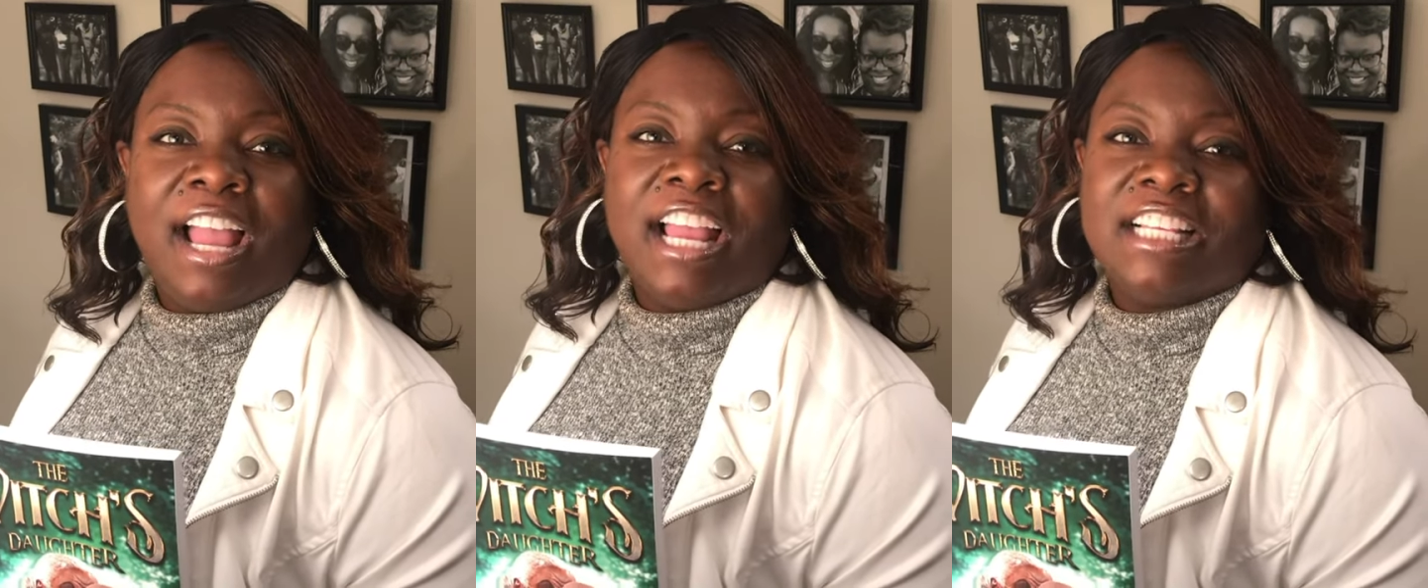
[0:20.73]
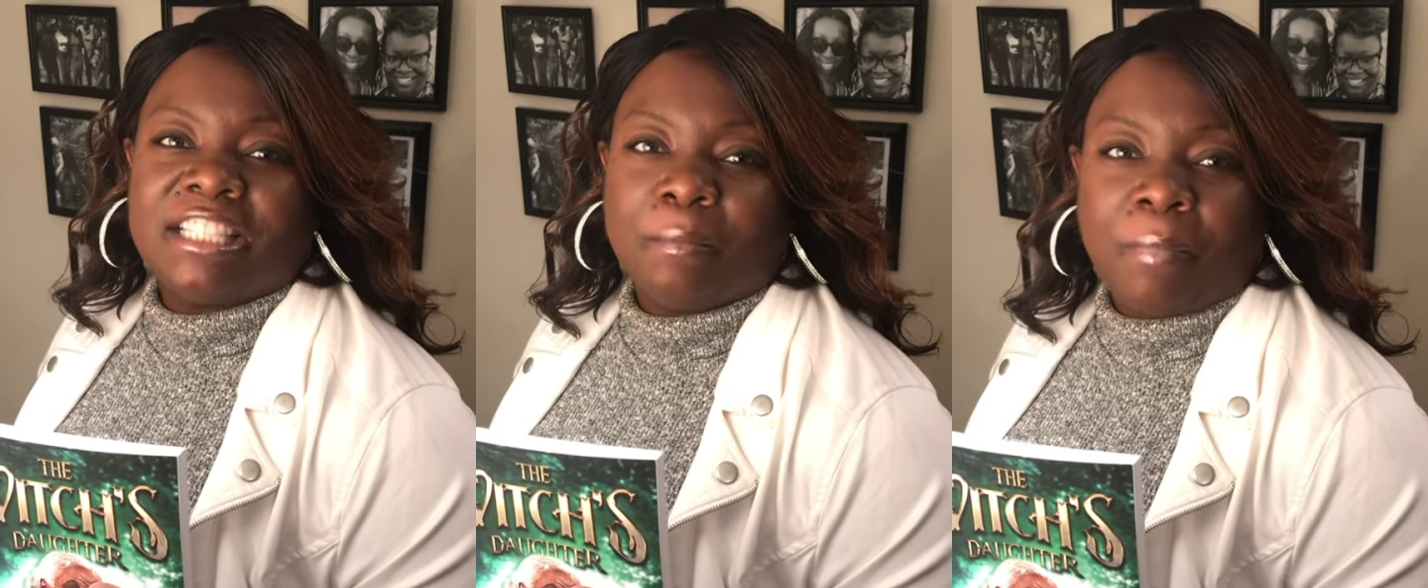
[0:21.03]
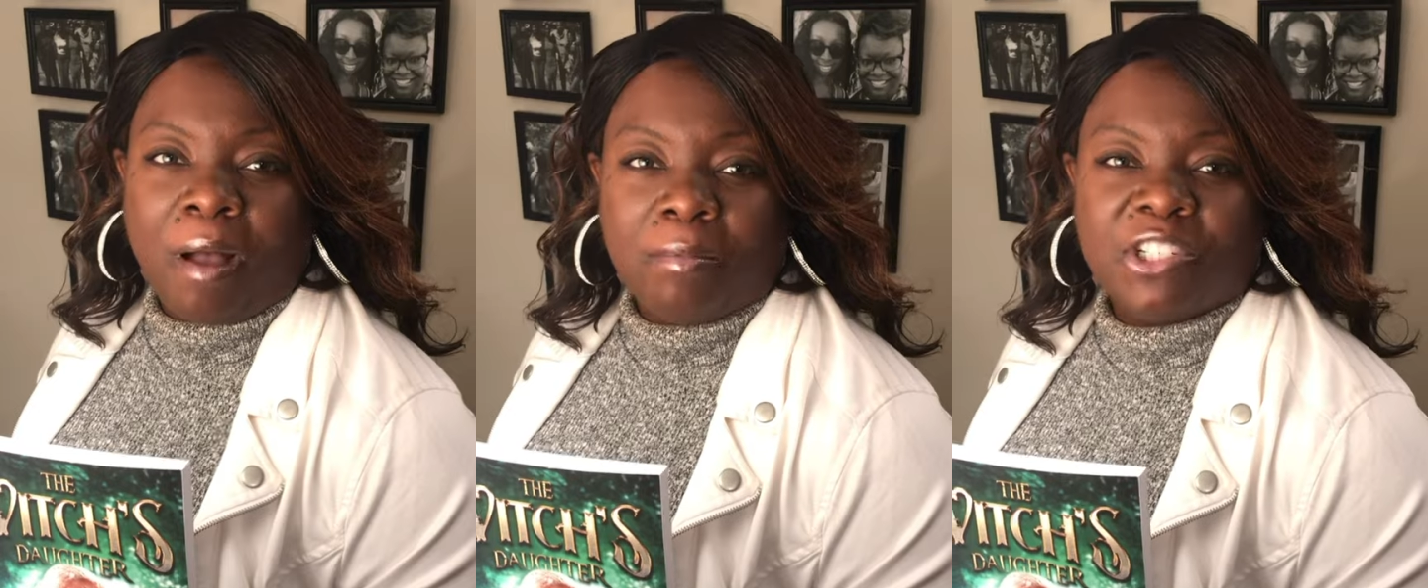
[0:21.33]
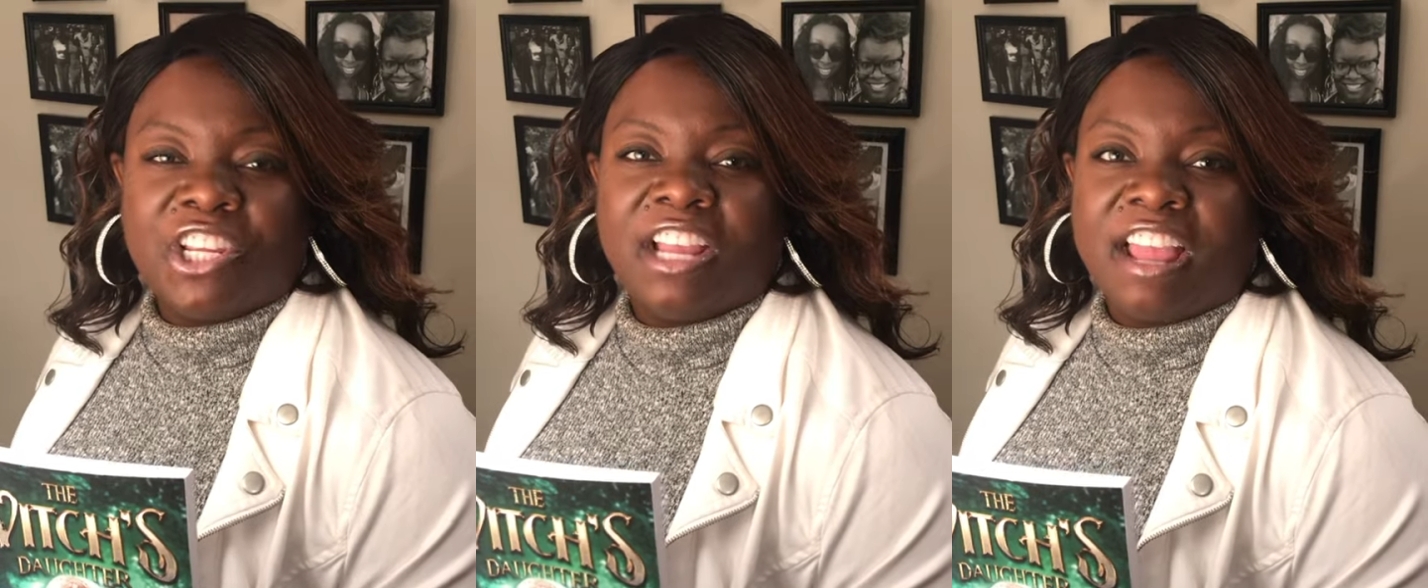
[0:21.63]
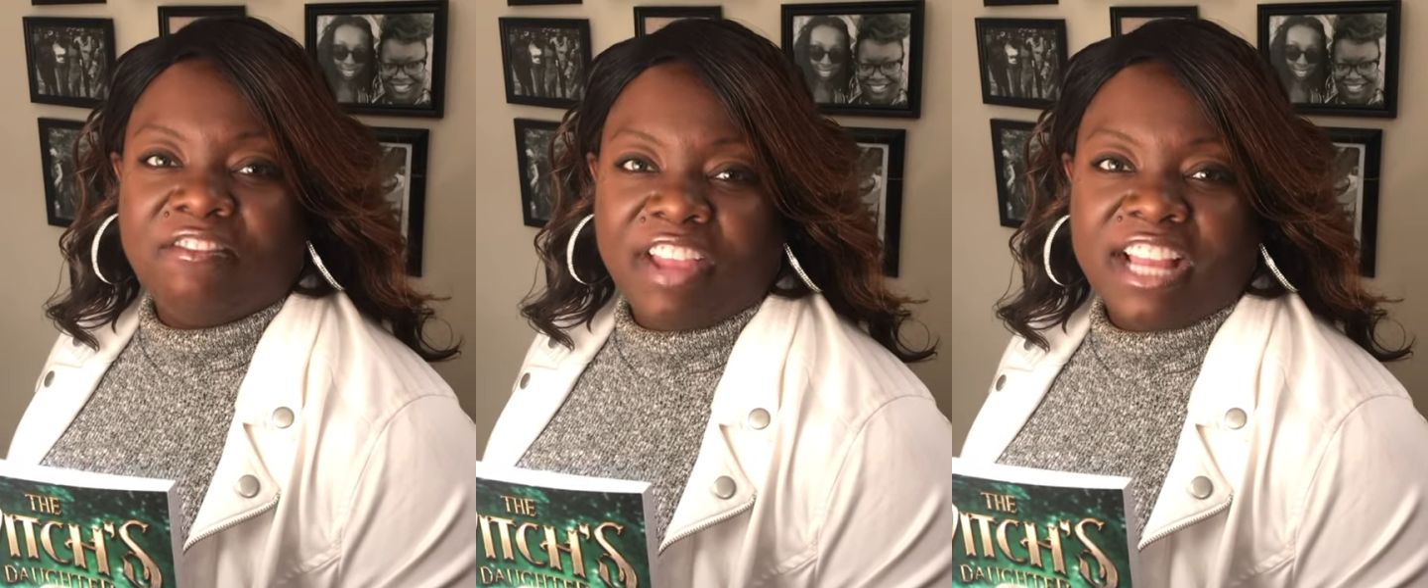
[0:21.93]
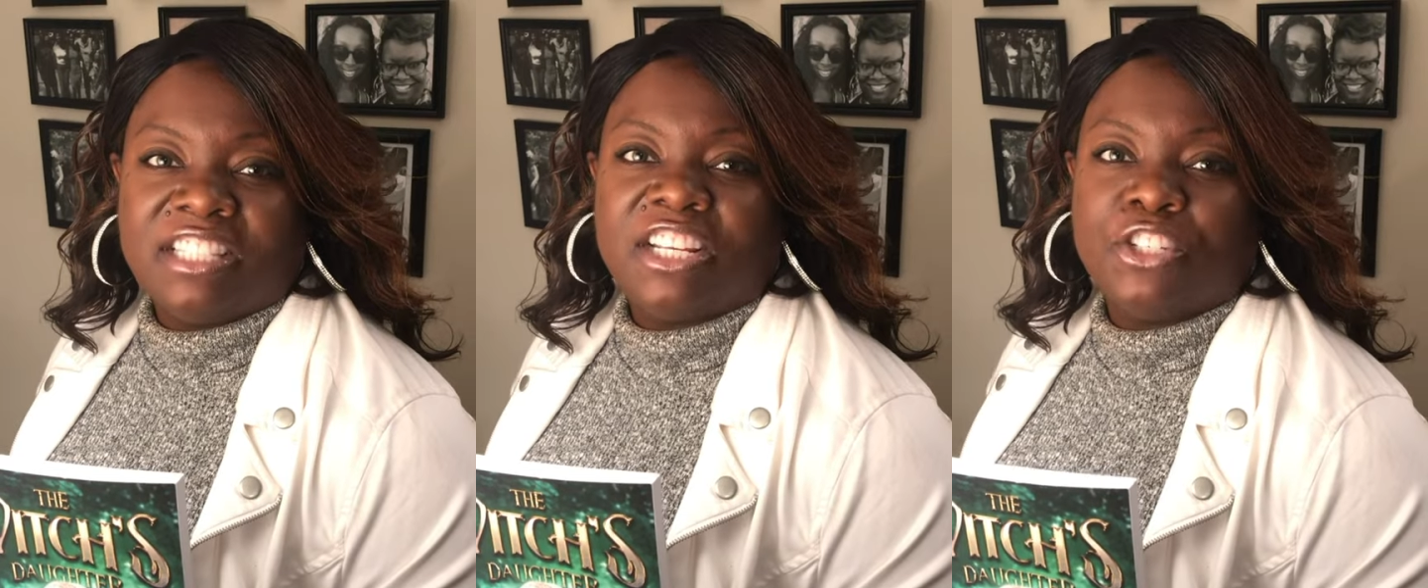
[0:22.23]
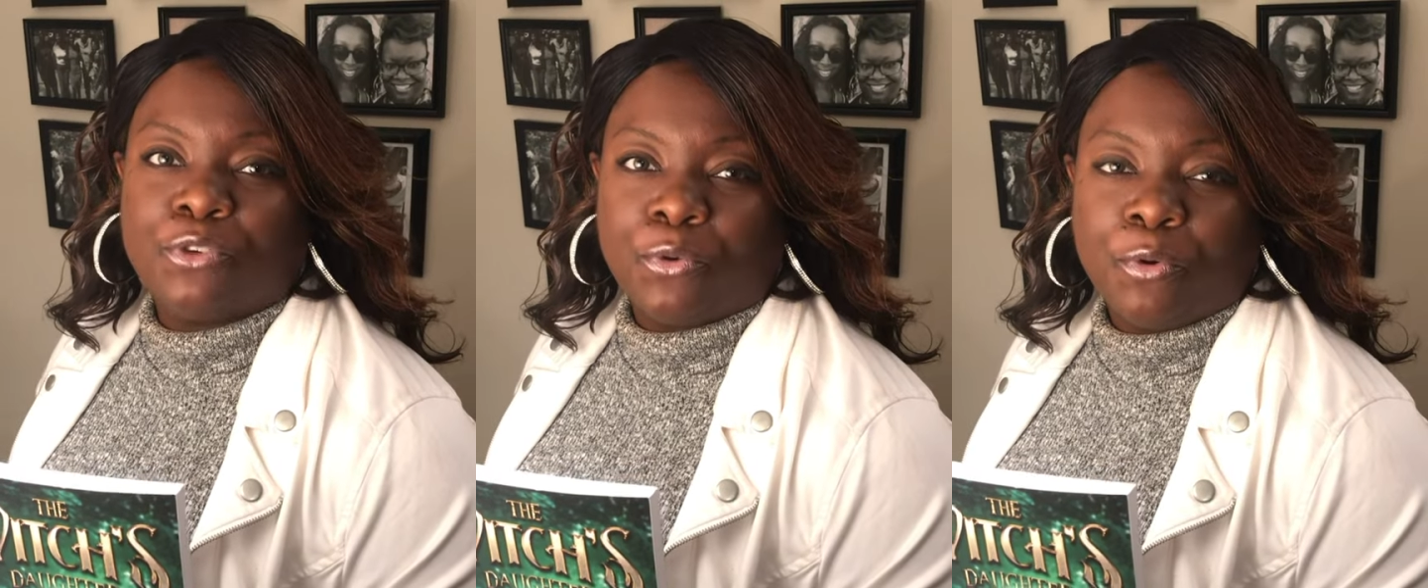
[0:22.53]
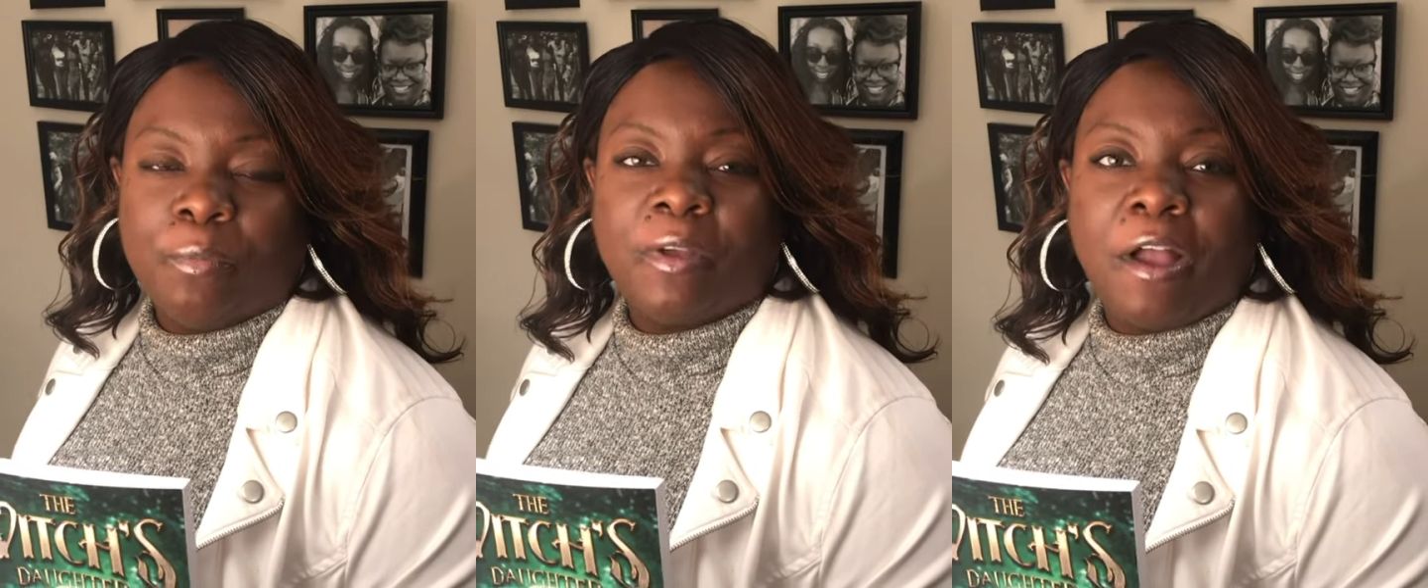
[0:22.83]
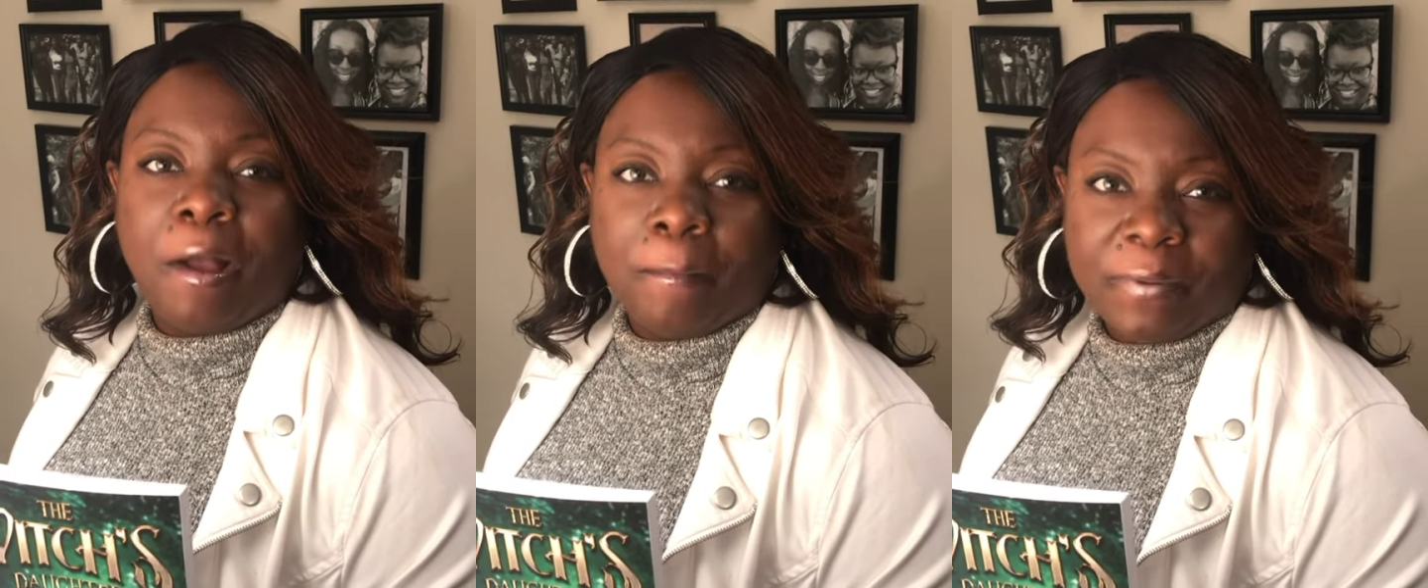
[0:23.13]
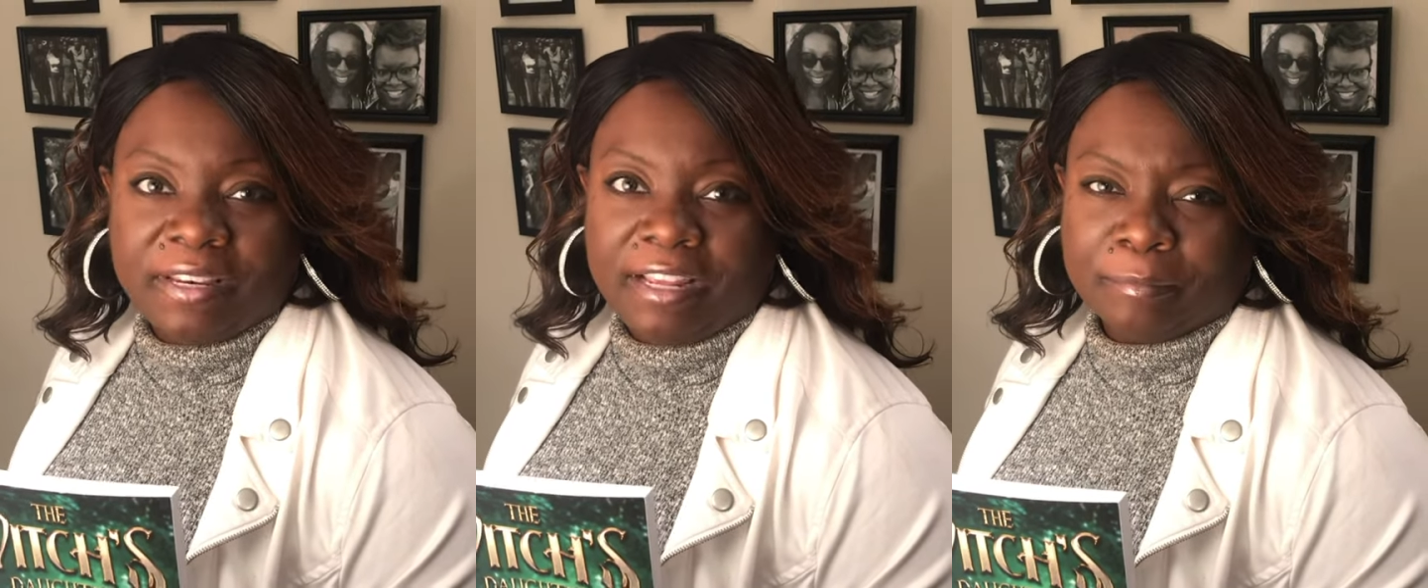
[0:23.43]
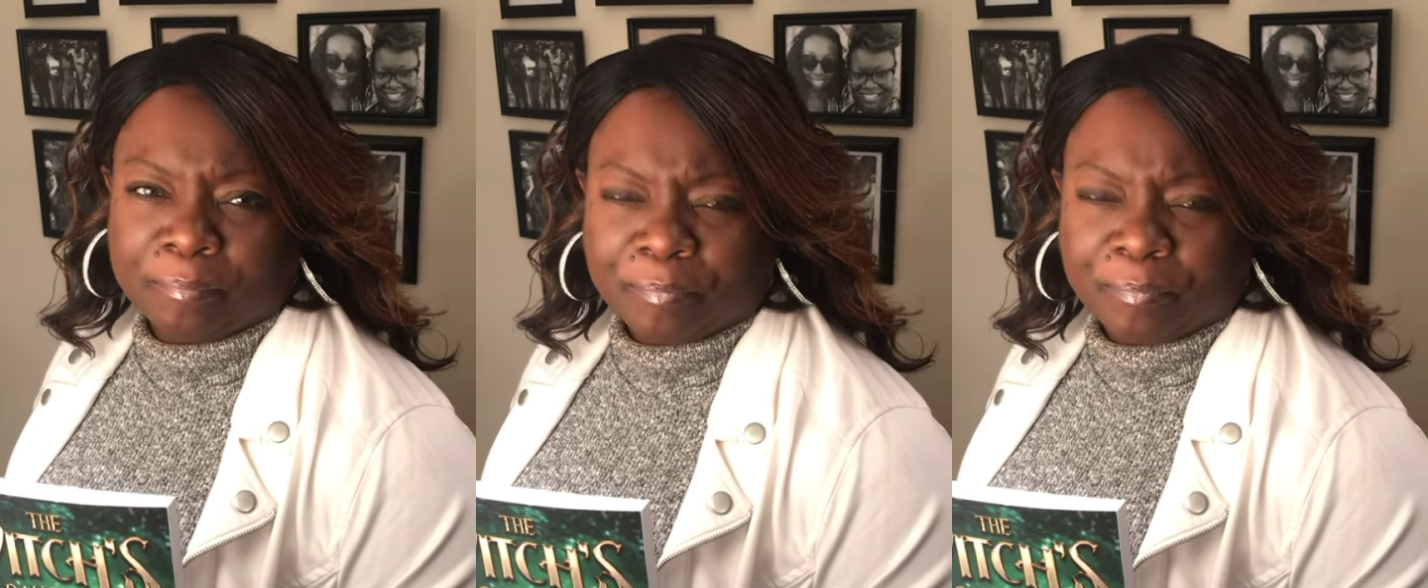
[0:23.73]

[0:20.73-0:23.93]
is the Publishing Advantage Group Company.